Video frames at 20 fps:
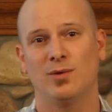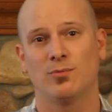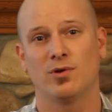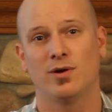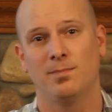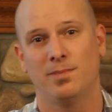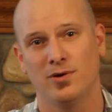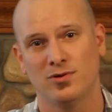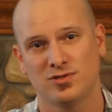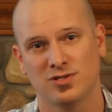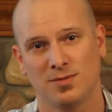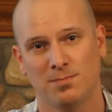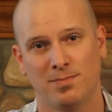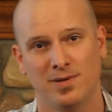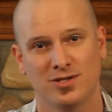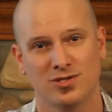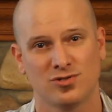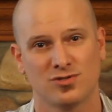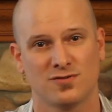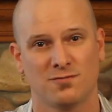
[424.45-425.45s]
where I'm posting
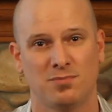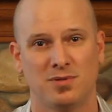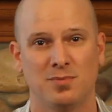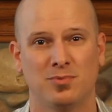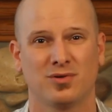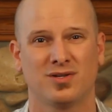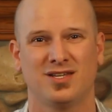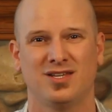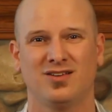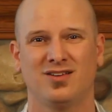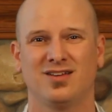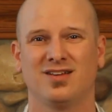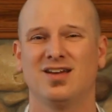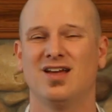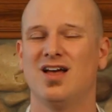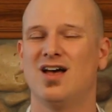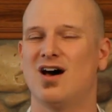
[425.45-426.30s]
pictures of people killing